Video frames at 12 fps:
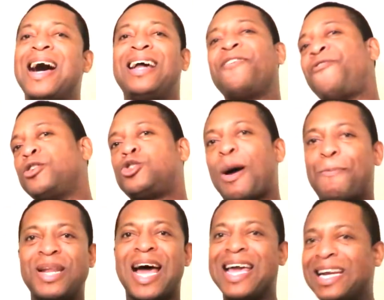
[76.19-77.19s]
And if you're
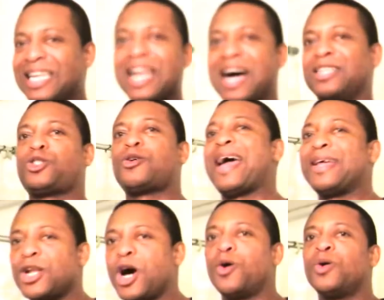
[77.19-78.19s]
dropping at any dance
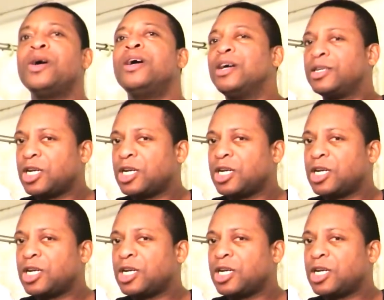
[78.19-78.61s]
right now,